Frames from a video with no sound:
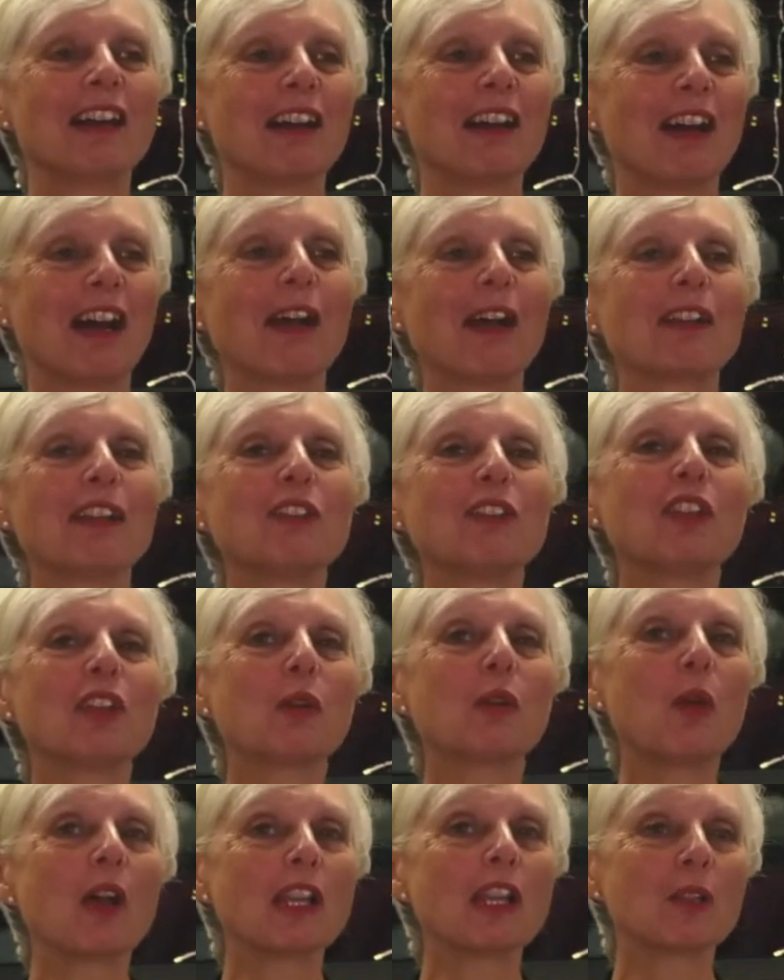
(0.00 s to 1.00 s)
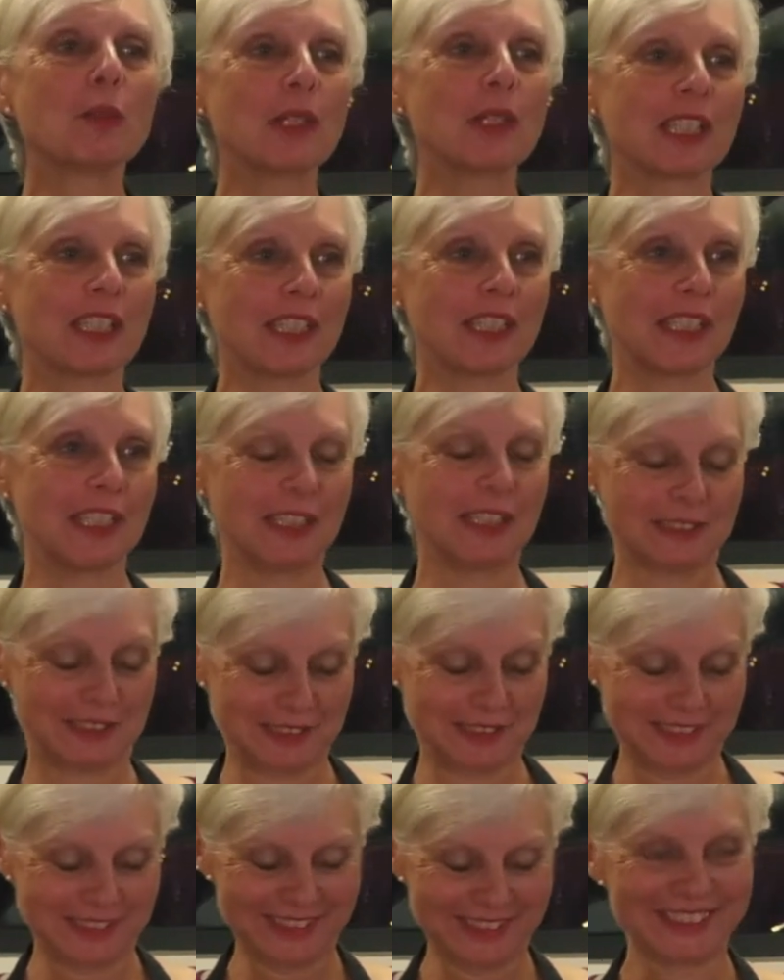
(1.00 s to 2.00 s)
I'm going to do it quite quickly.
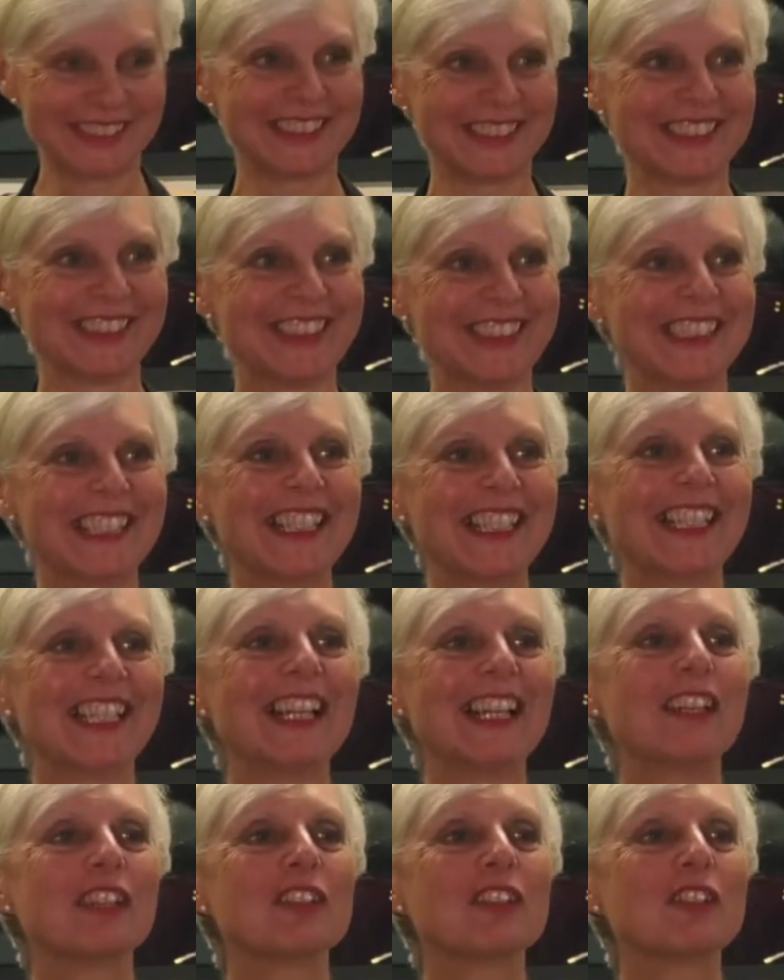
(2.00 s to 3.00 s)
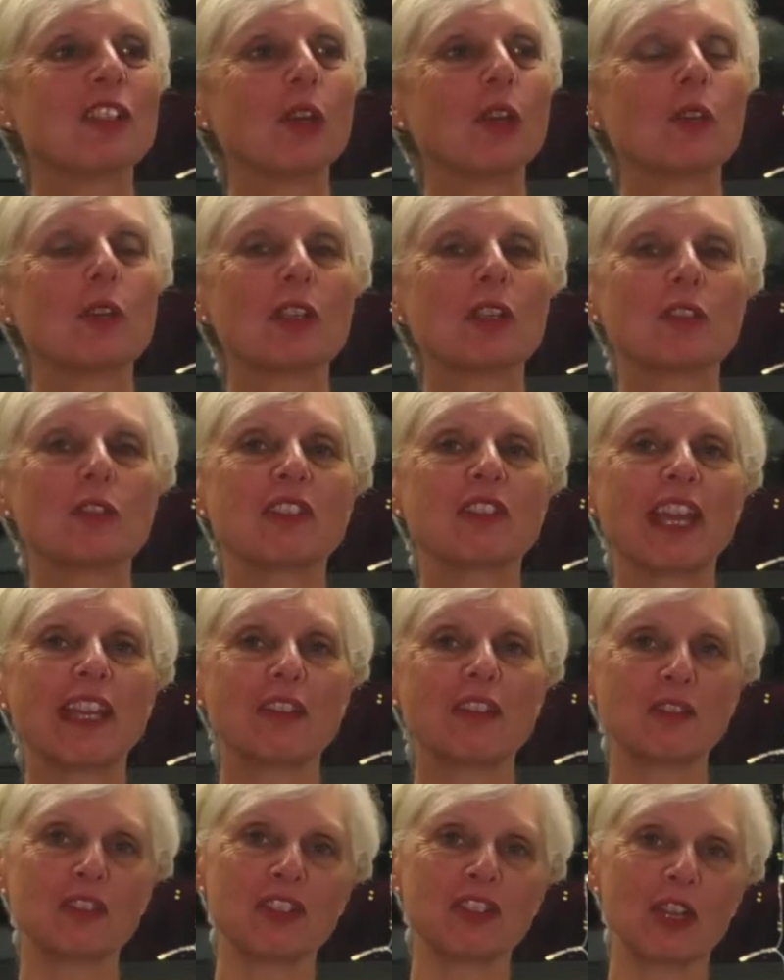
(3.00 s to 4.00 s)
So you take
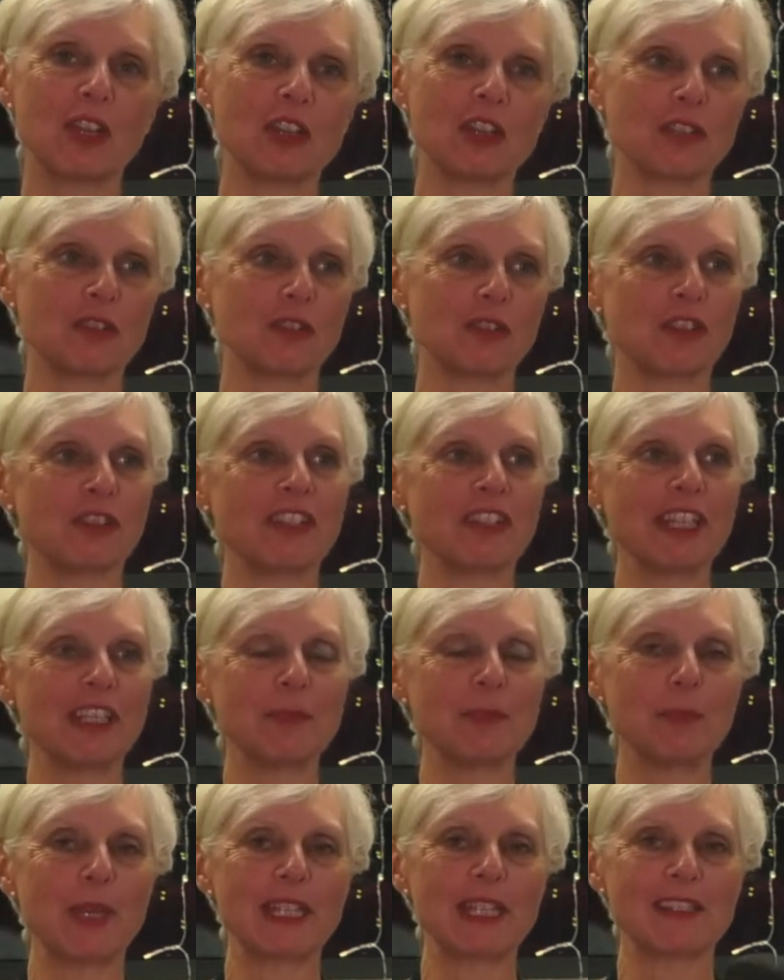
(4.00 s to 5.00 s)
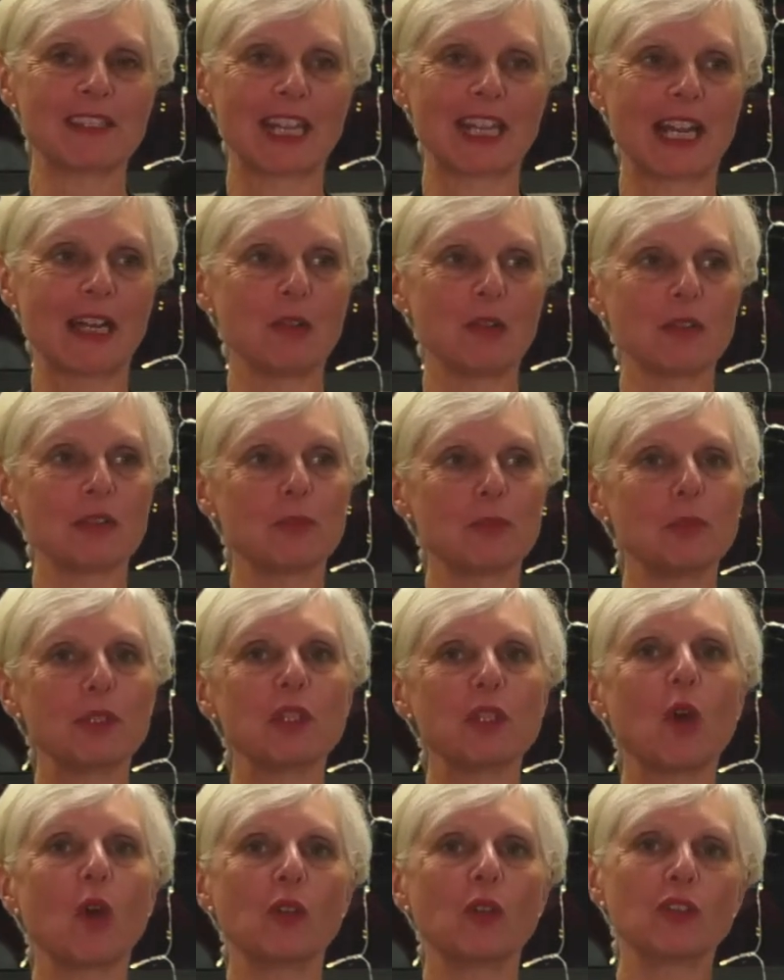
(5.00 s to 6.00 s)
the circle, the tin base out, put
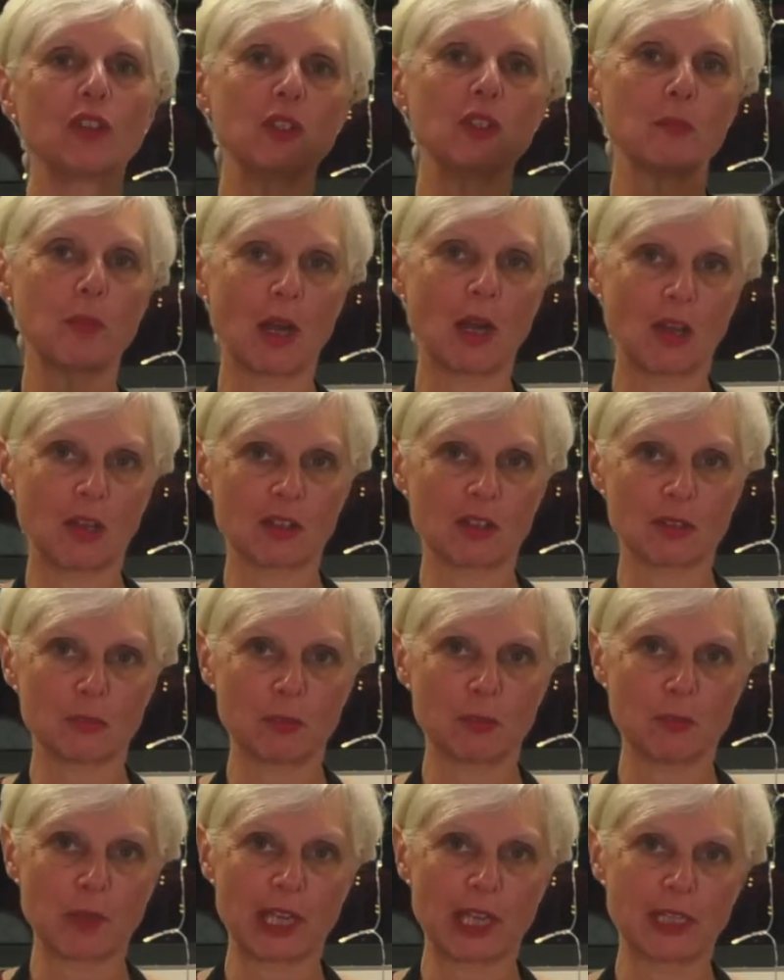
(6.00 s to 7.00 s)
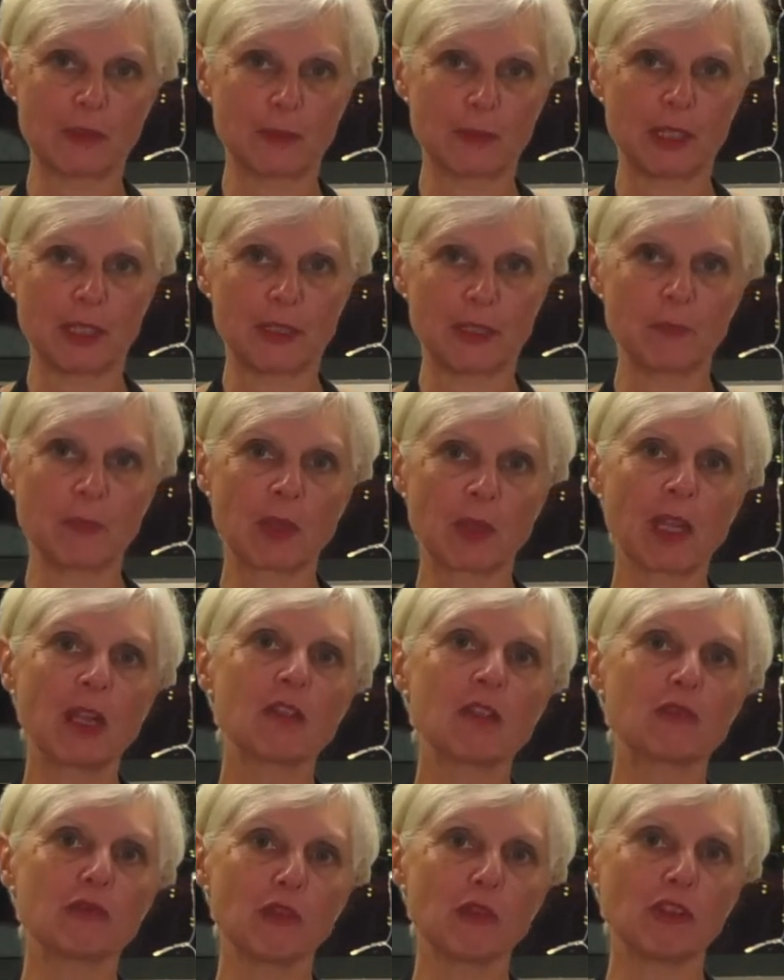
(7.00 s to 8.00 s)
it onto your parchment paper,
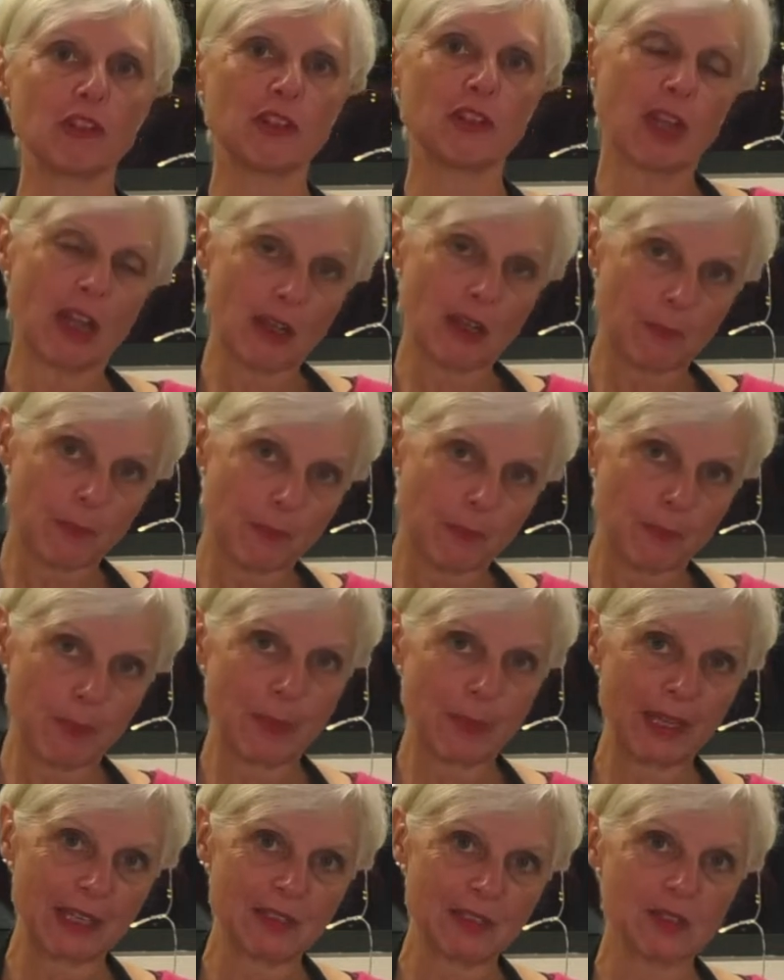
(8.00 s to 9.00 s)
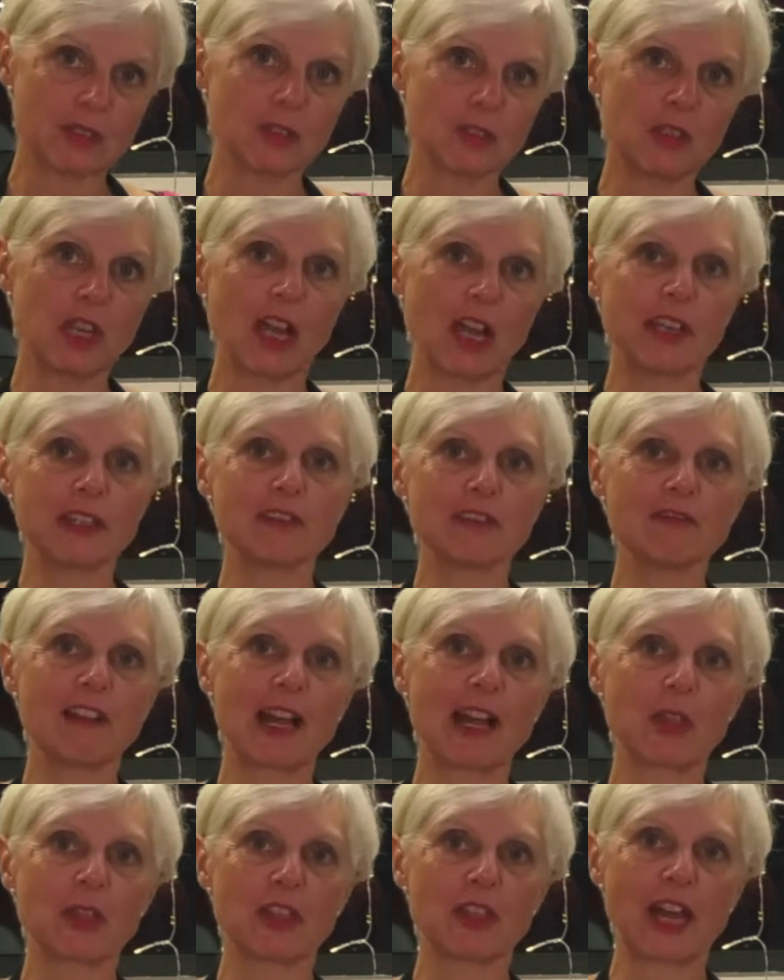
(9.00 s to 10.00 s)
draw a pencil line
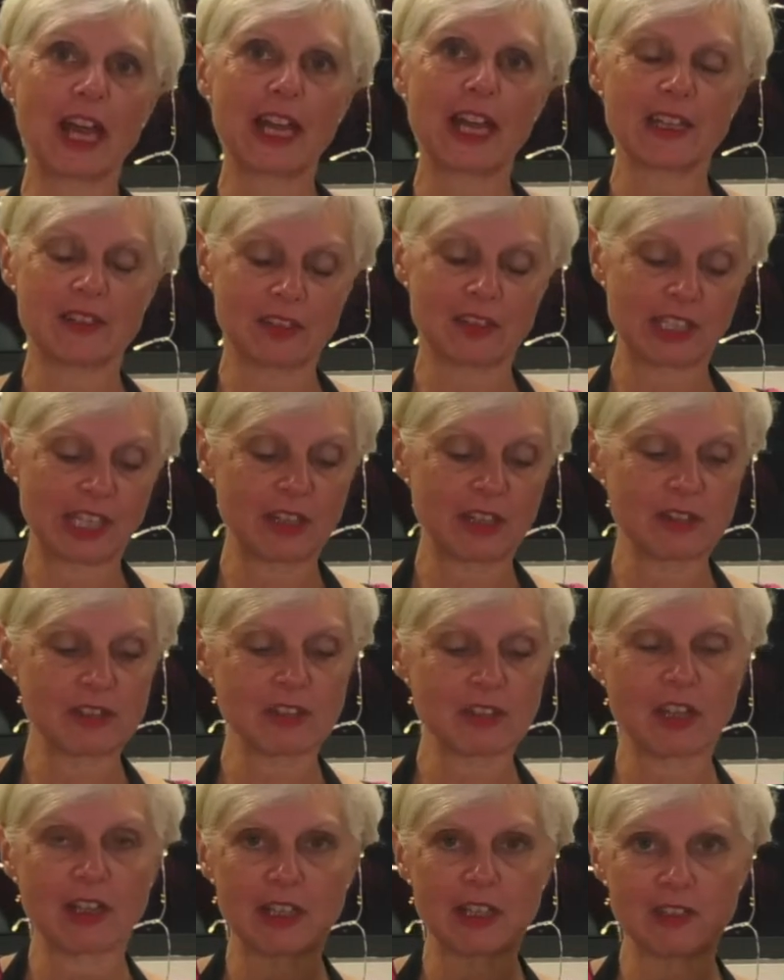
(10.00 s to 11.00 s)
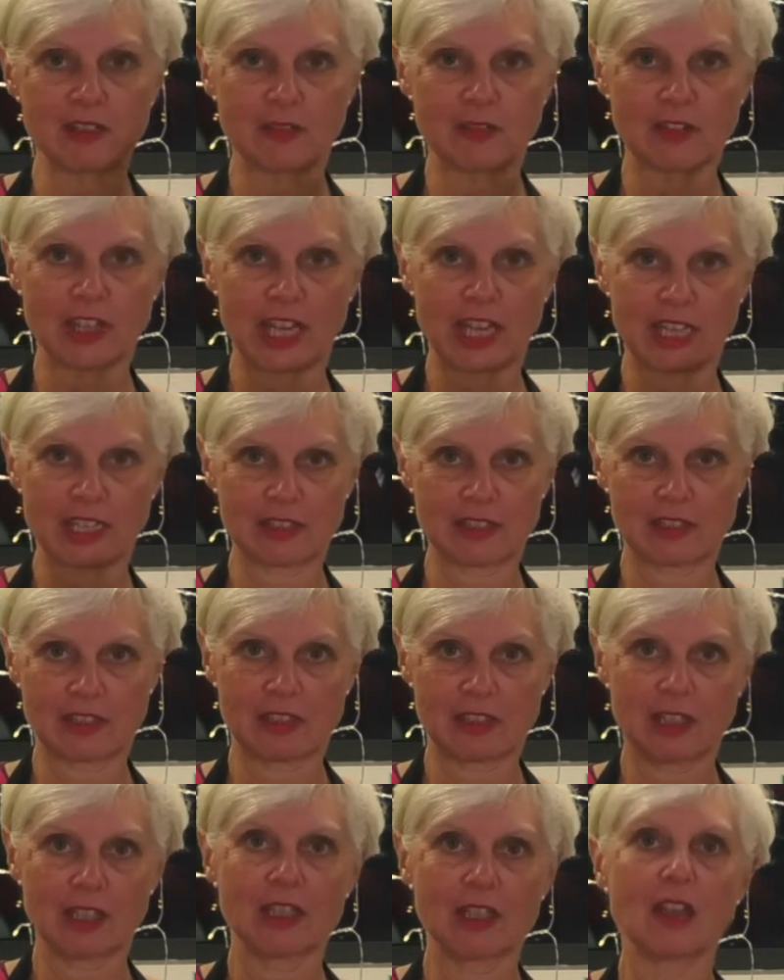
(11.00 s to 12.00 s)
around that to get the size of that,
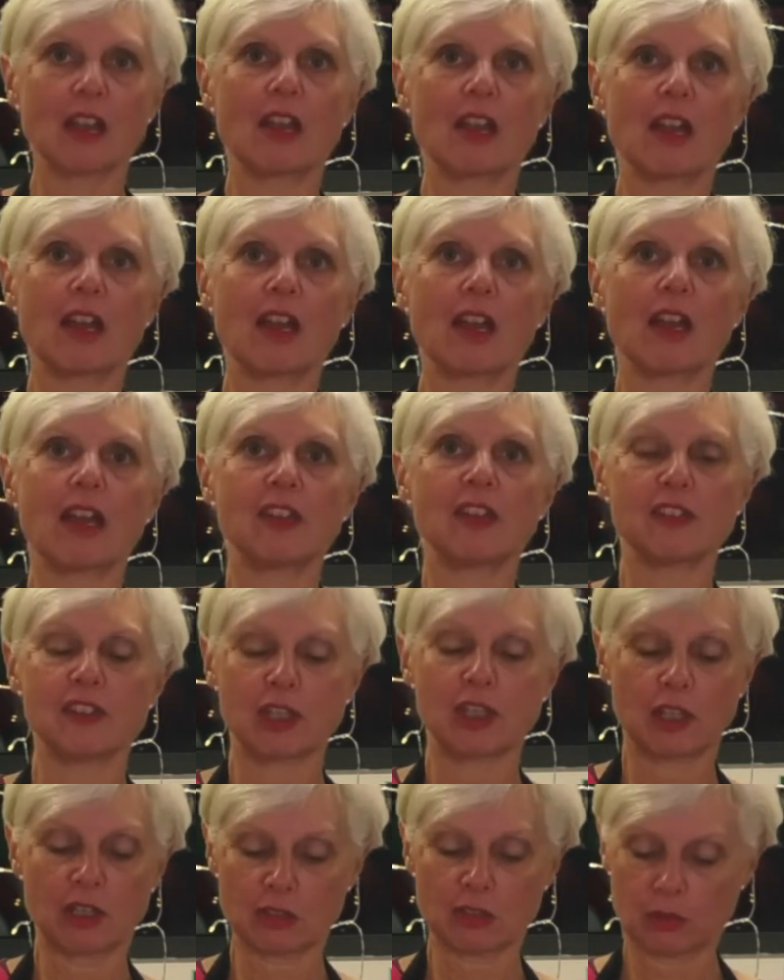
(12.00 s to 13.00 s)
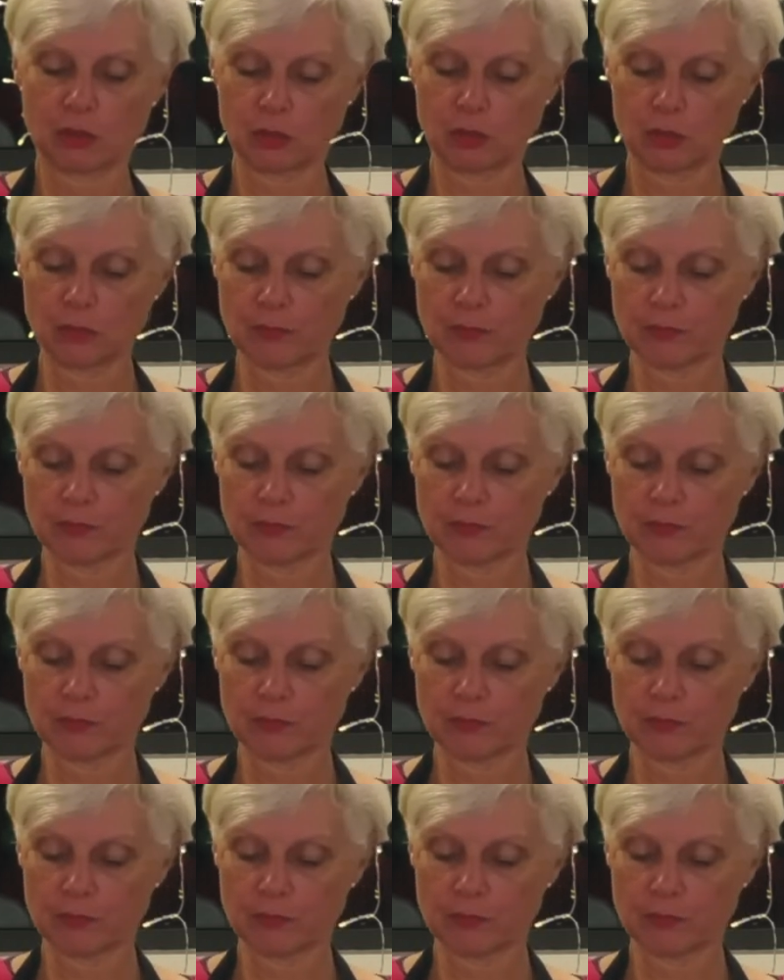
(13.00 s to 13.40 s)
a circle.